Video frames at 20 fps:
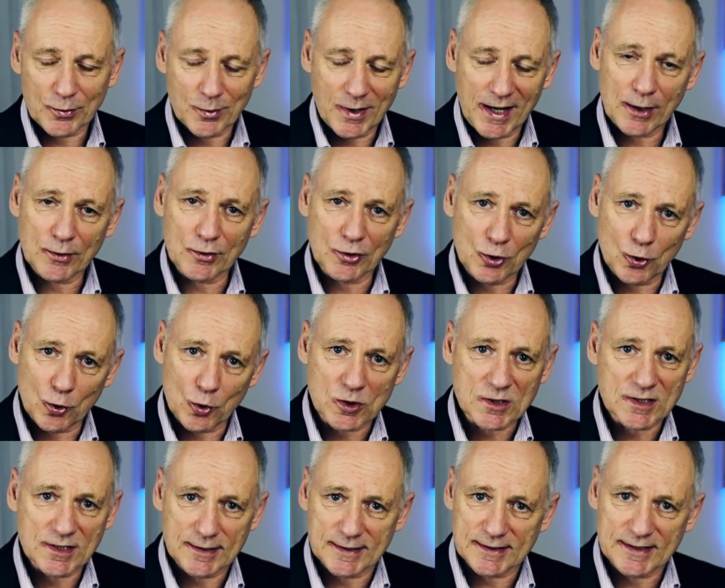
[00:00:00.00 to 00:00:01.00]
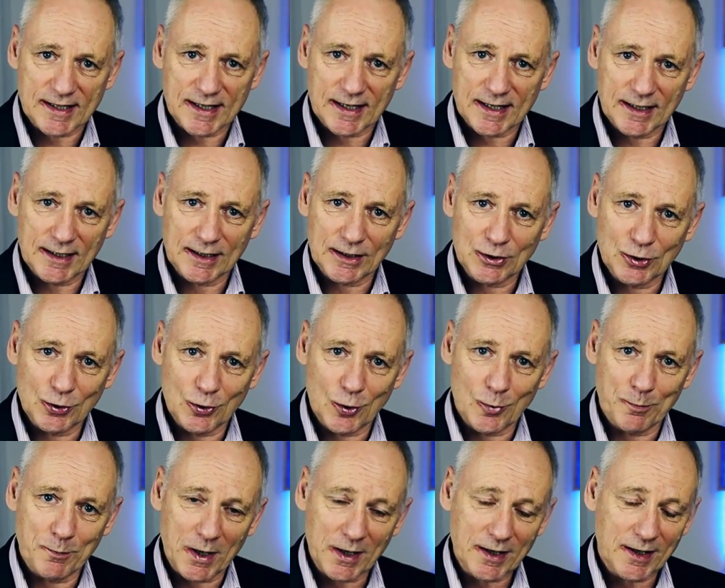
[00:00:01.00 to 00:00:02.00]
throughout the course of the day, your
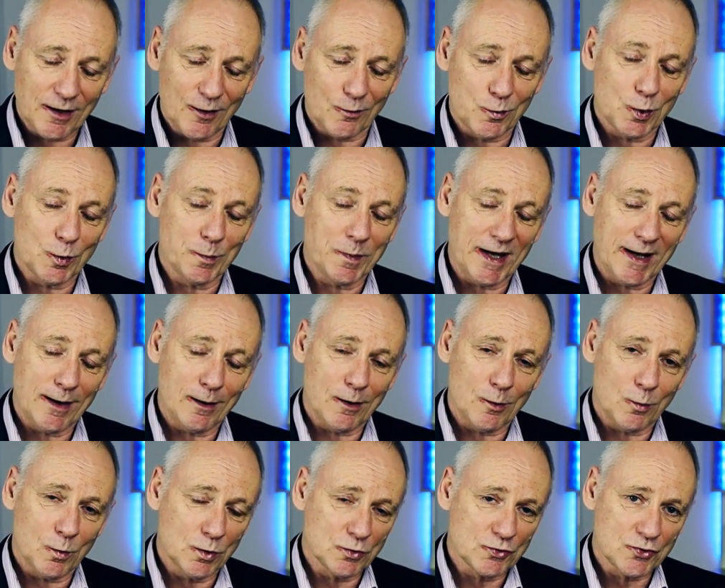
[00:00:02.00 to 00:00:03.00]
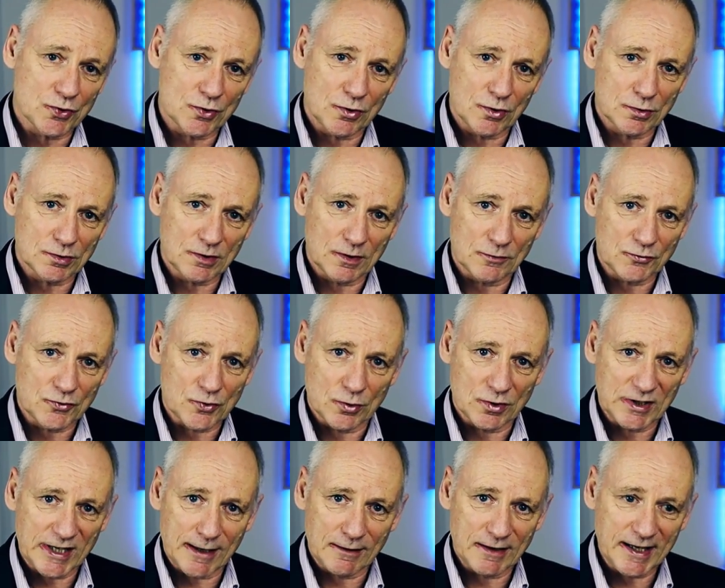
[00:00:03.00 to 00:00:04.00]
bucket of willpower will draw
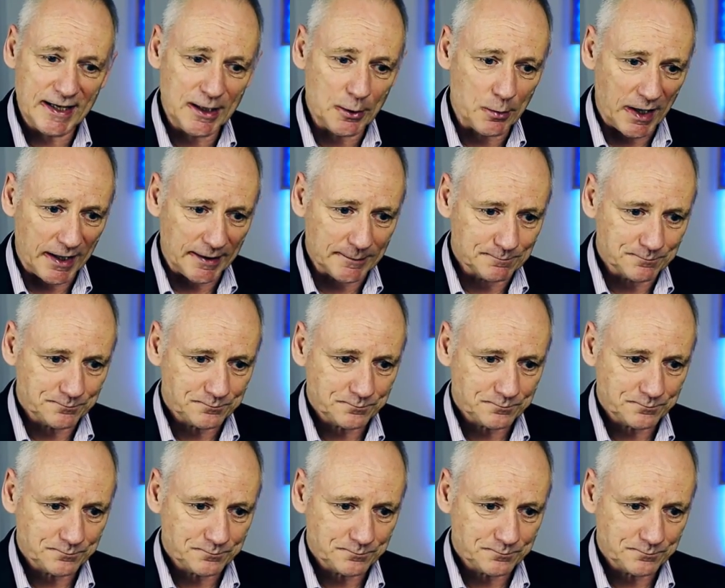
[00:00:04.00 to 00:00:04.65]
down anyway.